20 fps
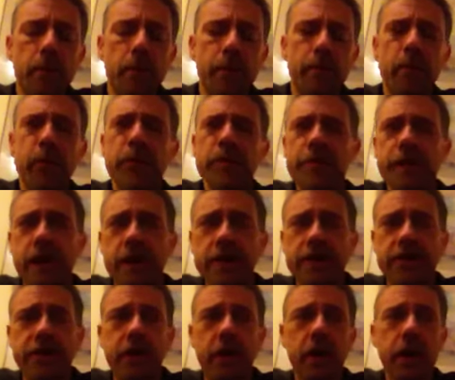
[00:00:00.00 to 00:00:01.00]
putting that
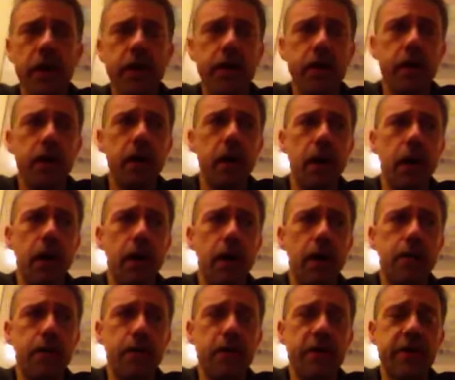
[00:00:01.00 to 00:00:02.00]
aside,
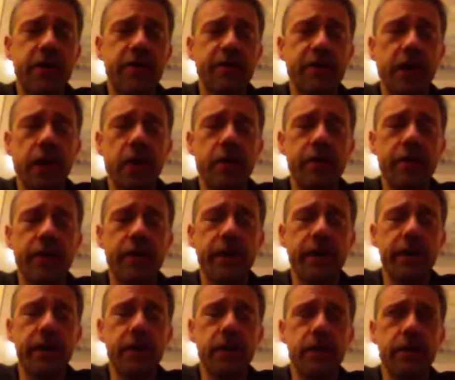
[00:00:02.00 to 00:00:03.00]
putting aside
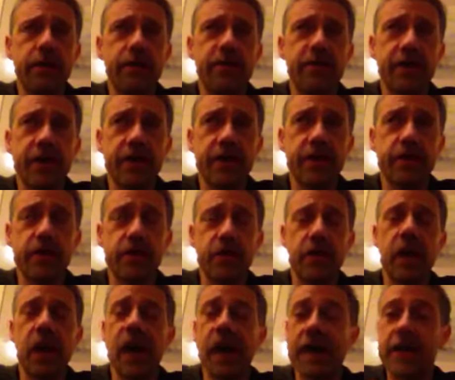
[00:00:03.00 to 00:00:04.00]
the distinction between
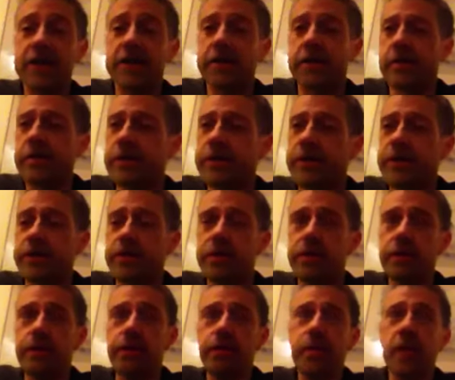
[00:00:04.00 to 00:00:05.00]
acts and omissions,
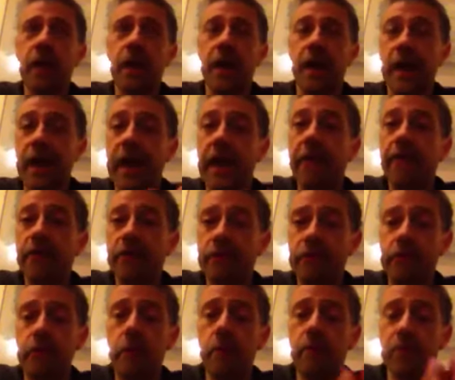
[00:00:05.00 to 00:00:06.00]
even
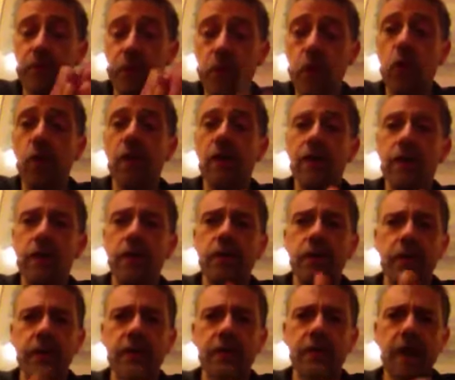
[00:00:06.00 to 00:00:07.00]
from a purely
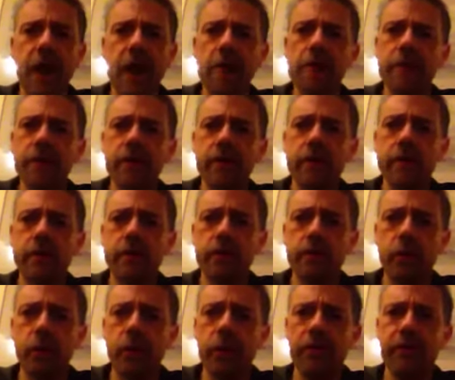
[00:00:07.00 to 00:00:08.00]
utilitarian
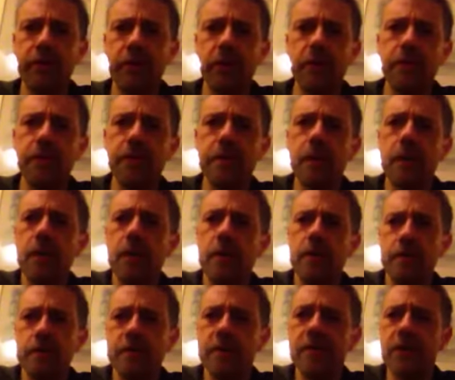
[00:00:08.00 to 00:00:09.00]
point of view,
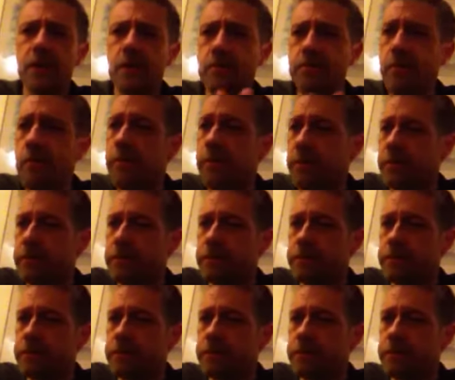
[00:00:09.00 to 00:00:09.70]
there is still a problem.